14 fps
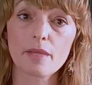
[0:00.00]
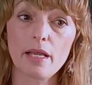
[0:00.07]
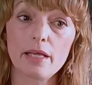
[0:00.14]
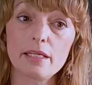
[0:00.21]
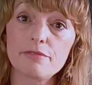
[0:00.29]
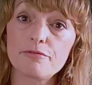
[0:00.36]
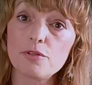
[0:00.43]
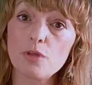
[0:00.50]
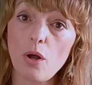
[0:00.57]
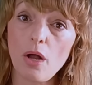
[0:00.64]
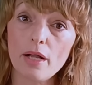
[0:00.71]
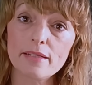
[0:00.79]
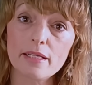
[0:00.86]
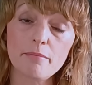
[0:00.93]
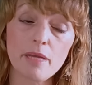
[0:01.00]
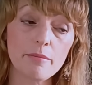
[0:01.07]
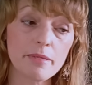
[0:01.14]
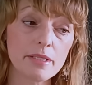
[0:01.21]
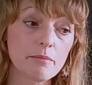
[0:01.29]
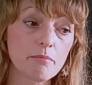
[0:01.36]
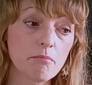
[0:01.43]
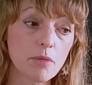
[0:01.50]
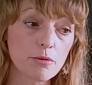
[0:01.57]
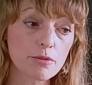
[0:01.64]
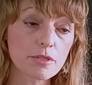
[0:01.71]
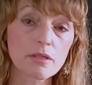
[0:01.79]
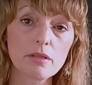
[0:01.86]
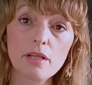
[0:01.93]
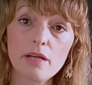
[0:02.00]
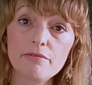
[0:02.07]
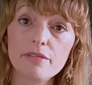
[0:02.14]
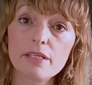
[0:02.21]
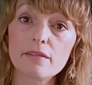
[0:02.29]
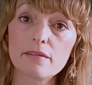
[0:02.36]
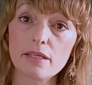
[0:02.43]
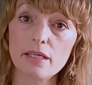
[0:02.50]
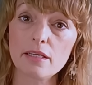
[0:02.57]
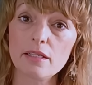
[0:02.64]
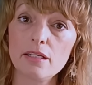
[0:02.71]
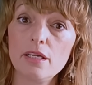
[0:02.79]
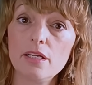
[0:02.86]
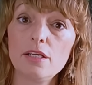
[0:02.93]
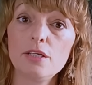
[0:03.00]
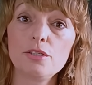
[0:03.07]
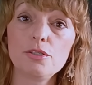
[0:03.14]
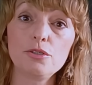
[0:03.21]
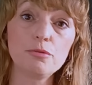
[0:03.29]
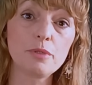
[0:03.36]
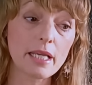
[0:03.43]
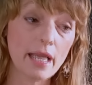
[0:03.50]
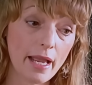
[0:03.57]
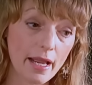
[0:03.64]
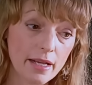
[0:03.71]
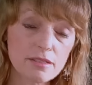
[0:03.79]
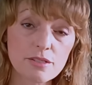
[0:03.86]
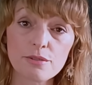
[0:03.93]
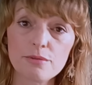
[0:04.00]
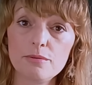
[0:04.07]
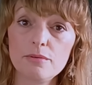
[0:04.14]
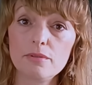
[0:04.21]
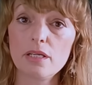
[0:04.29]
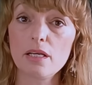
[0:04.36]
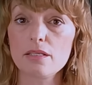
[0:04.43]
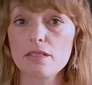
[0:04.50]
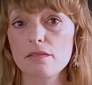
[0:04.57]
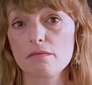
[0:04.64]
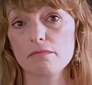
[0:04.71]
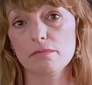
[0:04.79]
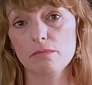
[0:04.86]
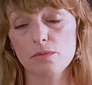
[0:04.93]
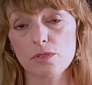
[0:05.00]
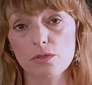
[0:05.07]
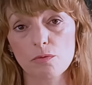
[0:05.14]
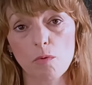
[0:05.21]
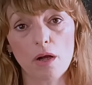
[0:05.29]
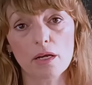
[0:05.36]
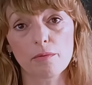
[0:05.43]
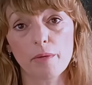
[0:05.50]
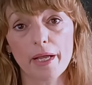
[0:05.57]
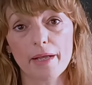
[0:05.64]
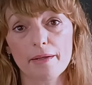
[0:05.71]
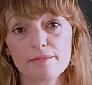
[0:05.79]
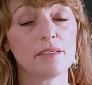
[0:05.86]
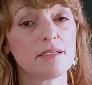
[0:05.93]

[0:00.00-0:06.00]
And if not, then maybe the most loving thing you can do is to walk away.